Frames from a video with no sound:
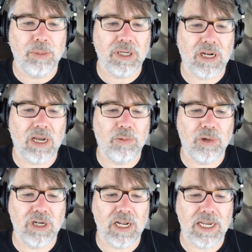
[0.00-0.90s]
But I
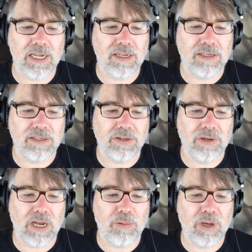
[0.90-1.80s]

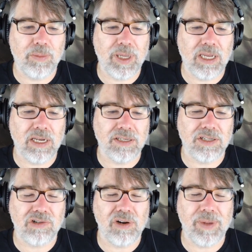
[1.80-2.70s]
will be
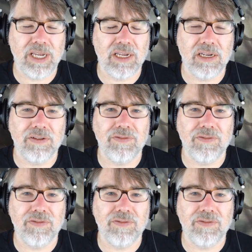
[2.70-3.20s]
streaming